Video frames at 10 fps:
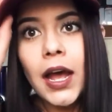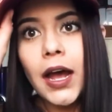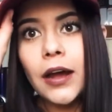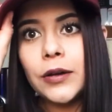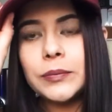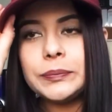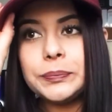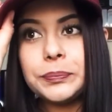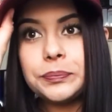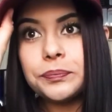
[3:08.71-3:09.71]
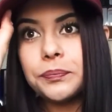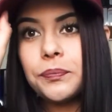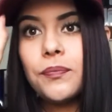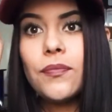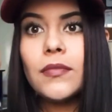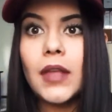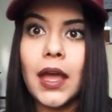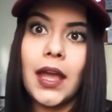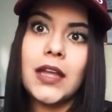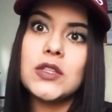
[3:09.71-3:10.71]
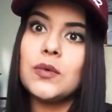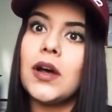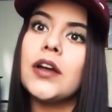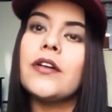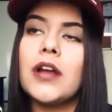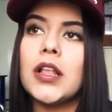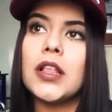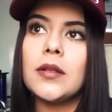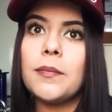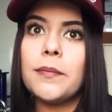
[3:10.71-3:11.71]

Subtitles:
I had to walk around